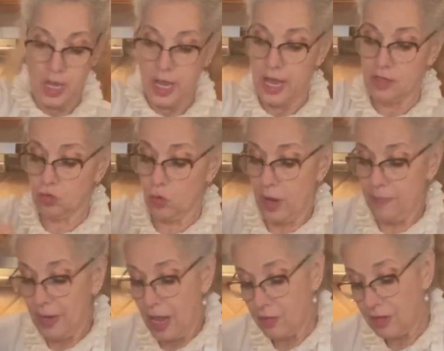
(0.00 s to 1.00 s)
and scrape
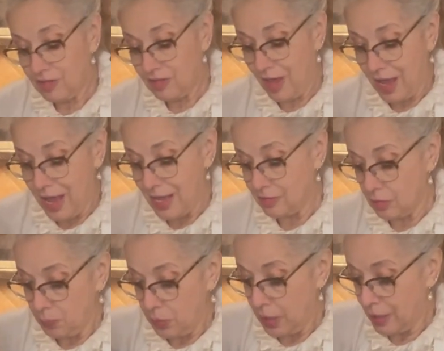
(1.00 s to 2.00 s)
down the sides a
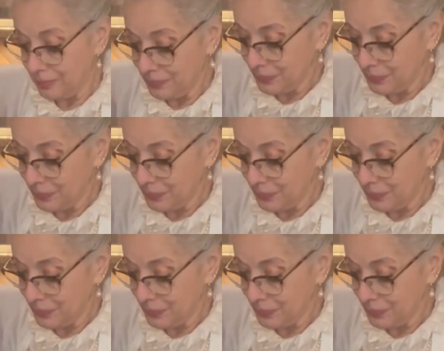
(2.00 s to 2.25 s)
bit.